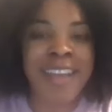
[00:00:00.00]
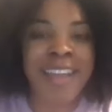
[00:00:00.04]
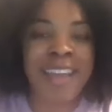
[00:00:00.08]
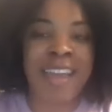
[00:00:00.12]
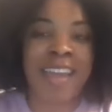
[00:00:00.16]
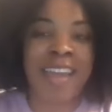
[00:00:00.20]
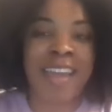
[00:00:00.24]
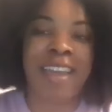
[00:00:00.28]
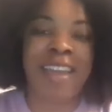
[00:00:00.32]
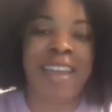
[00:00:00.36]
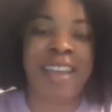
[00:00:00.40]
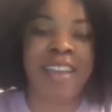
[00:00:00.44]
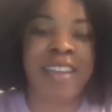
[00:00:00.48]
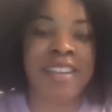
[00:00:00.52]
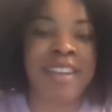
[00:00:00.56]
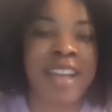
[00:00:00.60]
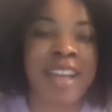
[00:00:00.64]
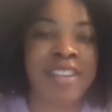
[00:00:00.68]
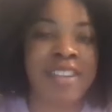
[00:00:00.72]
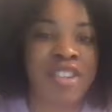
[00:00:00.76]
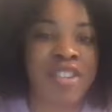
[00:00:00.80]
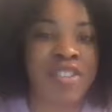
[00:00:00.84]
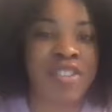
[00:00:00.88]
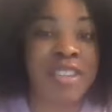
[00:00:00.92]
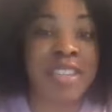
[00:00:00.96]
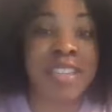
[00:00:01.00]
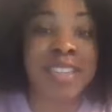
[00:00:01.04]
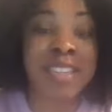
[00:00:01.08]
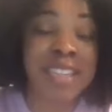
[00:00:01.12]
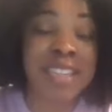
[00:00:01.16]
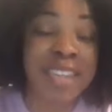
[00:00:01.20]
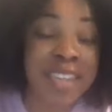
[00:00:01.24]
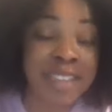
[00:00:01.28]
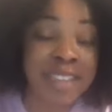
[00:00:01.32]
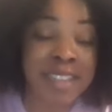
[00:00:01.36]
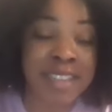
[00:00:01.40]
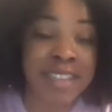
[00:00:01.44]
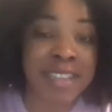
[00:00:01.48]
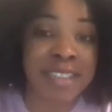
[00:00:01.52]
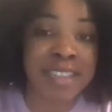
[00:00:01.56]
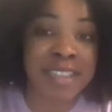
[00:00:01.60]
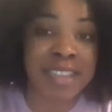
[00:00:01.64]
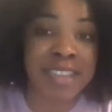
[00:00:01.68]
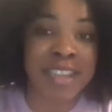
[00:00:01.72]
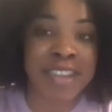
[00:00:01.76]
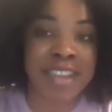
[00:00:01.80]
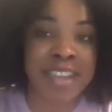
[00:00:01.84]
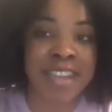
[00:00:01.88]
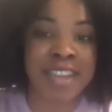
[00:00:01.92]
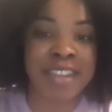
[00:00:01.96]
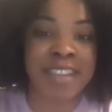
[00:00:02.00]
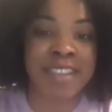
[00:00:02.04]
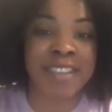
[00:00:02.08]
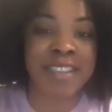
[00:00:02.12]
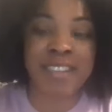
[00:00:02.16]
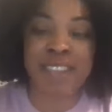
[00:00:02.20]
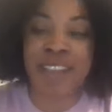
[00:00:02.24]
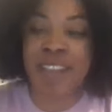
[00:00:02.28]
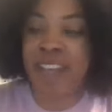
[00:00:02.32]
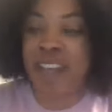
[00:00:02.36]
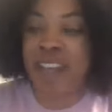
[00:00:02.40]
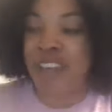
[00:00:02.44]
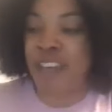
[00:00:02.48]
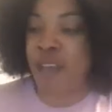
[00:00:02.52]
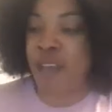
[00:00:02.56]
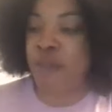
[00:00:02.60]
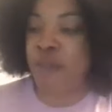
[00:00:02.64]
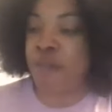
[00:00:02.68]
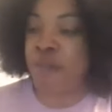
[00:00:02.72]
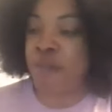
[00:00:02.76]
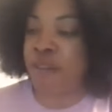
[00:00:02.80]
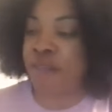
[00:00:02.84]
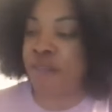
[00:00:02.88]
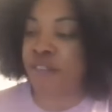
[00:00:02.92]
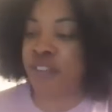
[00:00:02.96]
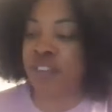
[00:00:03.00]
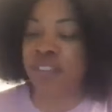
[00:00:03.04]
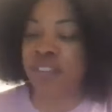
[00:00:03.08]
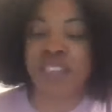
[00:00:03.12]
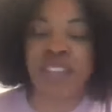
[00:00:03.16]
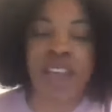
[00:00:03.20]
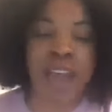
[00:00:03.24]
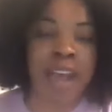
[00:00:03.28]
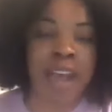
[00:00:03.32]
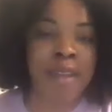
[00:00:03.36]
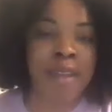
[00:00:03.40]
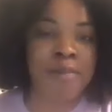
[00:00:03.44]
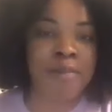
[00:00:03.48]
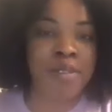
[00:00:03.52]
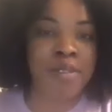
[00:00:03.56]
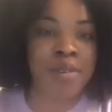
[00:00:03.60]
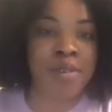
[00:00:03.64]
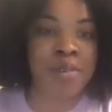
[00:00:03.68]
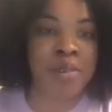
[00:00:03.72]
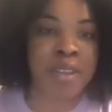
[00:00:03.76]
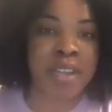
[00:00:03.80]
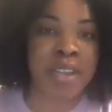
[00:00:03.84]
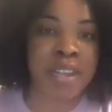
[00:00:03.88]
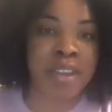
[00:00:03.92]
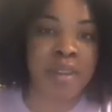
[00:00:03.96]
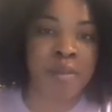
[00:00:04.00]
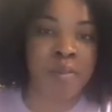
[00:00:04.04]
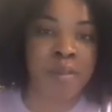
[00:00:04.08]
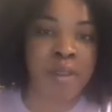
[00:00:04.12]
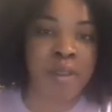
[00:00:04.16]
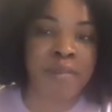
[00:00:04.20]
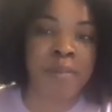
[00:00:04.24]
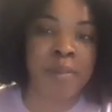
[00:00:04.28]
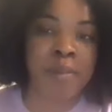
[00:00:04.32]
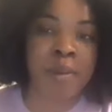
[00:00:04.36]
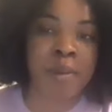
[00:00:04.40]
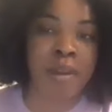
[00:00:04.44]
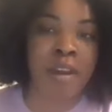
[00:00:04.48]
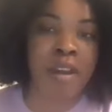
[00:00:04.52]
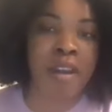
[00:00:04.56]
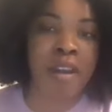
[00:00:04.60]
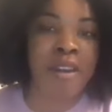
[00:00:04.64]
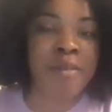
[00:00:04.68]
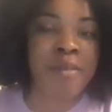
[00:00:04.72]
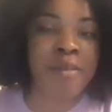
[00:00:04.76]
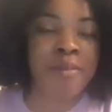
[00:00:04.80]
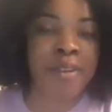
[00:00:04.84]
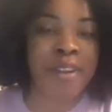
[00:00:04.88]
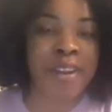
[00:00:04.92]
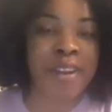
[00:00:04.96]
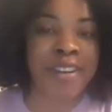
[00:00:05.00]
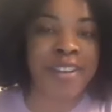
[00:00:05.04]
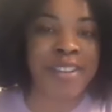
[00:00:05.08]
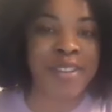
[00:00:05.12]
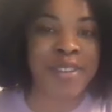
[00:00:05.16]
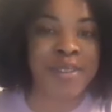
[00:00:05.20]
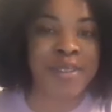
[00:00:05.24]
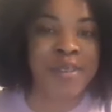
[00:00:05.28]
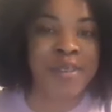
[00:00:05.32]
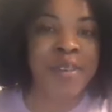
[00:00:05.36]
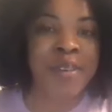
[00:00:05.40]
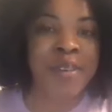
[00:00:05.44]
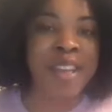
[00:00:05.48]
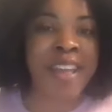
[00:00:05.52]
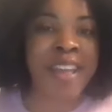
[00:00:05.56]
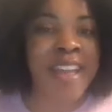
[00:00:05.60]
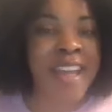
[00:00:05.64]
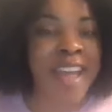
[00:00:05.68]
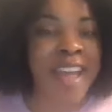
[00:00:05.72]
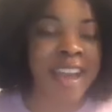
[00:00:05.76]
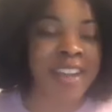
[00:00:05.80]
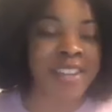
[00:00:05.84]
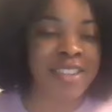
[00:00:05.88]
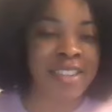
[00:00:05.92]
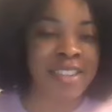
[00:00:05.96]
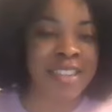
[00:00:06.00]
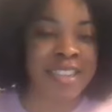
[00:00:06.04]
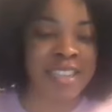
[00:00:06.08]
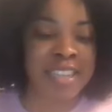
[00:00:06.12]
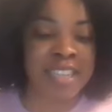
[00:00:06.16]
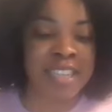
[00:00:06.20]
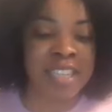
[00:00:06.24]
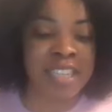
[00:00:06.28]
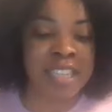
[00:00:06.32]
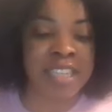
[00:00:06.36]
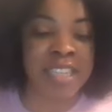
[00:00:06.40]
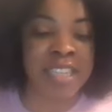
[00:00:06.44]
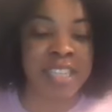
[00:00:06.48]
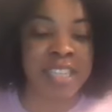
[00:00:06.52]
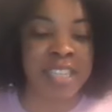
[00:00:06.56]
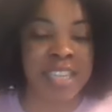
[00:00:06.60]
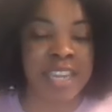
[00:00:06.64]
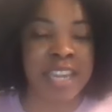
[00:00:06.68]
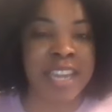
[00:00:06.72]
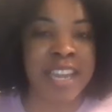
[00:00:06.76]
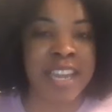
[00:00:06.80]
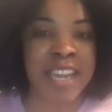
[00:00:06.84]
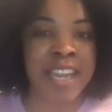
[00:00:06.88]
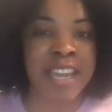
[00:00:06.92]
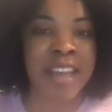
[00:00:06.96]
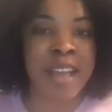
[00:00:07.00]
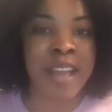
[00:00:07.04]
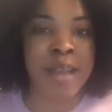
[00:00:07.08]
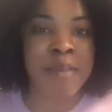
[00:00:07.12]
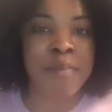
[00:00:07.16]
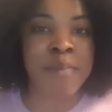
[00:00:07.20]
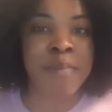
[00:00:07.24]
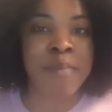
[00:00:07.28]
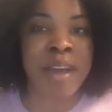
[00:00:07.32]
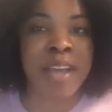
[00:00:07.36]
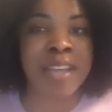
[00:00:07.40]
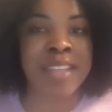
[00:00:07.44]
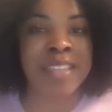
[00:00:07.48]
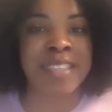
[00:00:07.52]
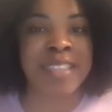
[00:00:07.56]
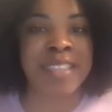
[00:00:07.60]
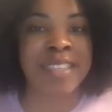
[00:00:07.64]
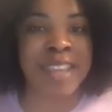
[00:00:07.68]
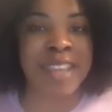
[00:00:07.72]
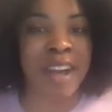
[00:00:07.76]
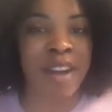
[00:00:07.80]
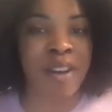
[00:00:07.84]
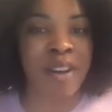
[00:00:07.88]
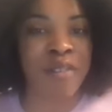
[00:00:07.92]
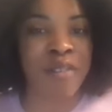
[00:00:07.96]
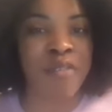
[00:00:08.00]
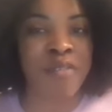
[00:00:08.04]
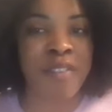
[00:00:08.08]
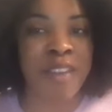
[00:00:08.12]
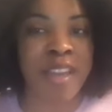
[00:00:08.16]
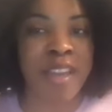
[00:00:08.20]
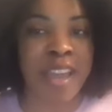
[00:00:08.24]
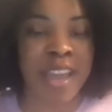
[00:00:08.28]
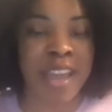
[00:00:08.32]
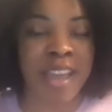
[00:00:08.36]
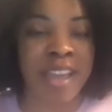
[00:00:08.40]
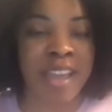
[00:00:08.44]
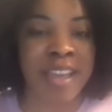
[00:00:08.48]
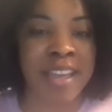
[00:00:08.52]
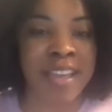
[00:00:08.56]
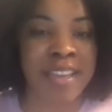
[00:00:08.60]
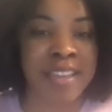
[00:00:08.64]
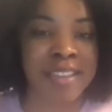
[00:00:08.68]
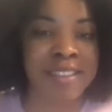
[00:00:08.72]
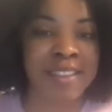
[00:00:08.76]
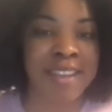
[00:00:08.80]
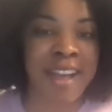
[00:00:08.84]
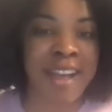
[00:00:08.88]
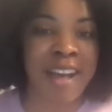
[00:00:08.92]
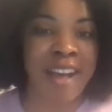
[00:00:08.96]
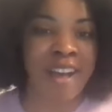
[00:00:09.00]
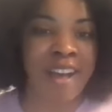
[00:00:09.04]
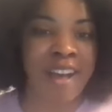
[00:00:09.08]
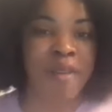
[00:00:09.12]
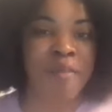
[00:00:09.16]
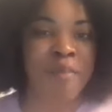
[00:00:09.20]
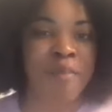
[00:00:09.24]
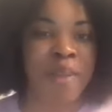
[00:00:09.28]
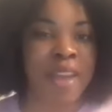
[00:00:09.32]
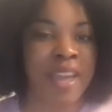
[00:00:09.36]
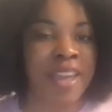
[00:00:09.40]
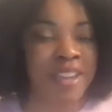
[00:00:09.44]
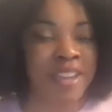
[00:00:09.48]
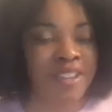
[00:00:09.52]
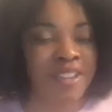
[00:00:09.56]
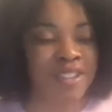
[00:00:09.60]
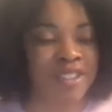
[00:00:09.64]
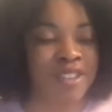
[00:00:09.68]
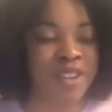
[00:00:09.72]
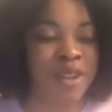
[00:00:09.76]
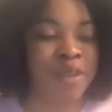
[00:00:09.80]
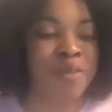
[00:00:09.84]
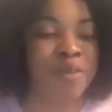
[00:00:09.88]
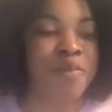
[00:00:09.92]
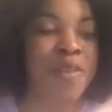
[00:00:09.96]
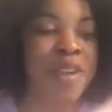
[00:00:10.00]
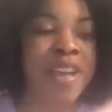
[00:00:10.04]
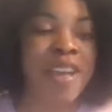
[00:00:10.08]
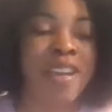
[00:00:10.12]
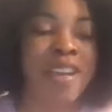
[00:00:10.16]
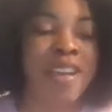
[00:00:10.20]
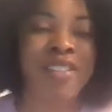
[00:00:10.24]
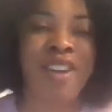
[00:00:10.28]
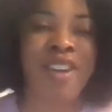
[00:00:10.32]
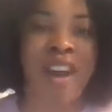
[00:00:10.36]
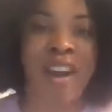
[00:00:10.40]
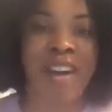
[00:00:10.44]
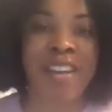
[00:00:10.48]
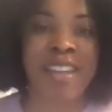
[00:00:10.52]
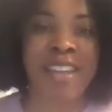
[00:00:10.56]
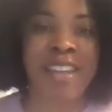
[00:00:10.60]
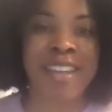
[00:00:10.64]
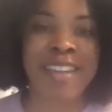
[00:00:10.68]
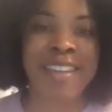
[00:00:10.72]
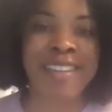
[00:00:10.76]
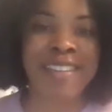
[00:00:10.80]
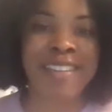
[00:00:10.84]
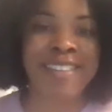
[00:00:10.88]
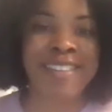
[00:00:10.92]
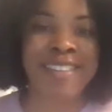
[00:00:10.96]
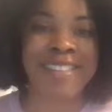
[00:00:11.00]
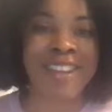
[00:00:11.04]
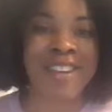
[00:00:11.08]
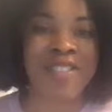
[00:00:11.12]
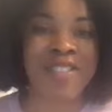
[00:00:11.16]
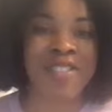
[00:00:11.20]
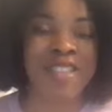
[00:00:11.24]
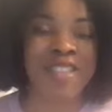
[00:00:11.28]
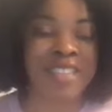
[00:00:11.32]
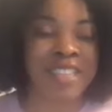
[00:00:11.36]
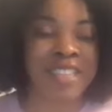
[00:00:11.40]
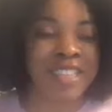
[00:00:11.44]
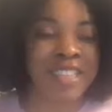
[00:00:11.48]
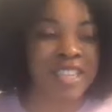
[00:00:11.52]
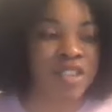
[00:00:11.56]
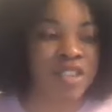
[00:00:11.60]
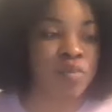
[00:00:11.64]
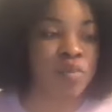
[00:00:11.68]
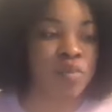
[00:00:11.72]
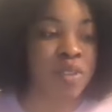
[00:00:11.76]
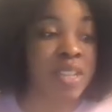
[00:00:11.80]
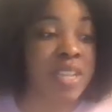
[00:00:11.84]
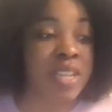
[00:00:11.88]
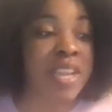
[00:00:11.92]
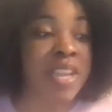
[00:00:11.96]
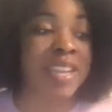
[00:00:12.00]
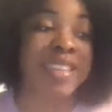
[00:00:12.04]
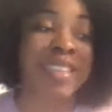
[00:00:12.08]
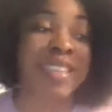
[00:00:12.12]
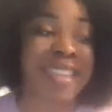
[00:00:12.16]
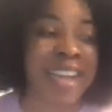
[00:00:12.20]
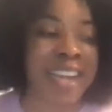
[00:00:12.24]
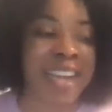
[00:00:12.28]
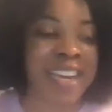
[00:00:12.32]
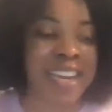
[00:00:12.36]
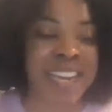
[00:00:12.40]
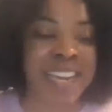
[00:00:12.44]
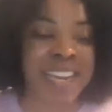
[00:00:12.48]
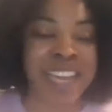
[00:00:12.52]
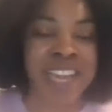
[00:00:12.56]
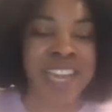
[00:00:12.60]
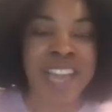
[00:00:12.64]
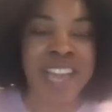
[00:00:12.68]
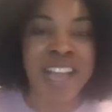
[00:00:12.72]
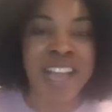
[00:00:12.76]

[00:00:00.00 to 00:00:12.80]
And as you can see, this is my first time doing a webinar where you actually get to see myself and Anjum talking. So this is really exciting.